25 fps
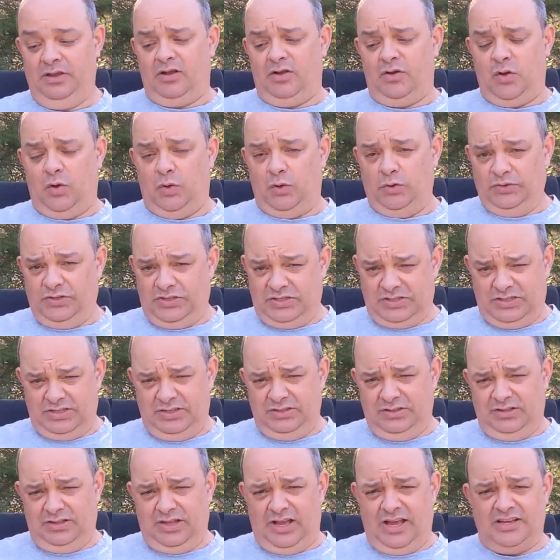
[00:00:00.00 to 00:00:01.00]
Cold
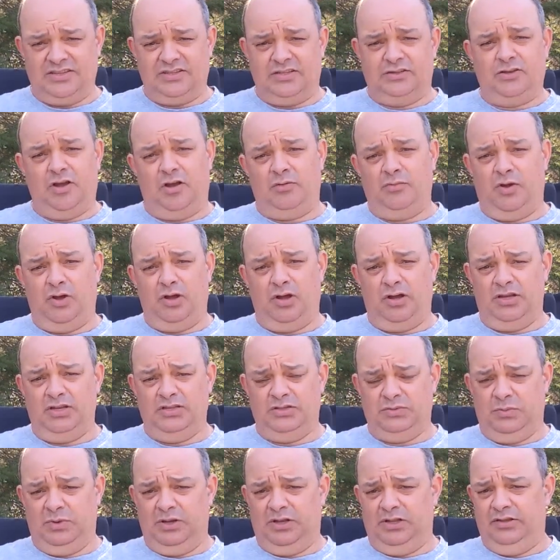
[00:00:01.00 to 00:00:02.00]
Steel has a tomahawk
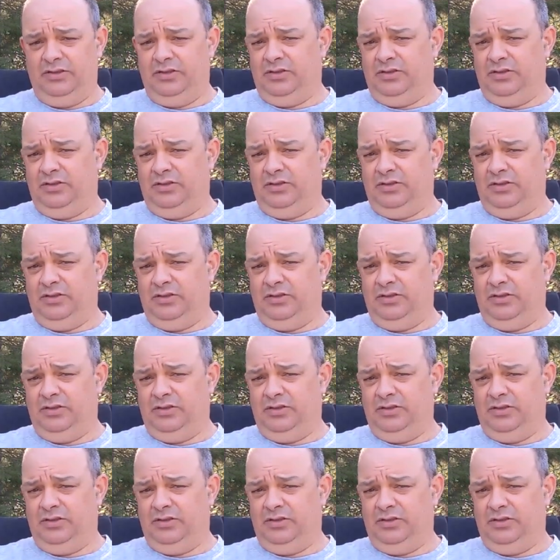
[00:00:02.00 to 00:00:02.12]
as well,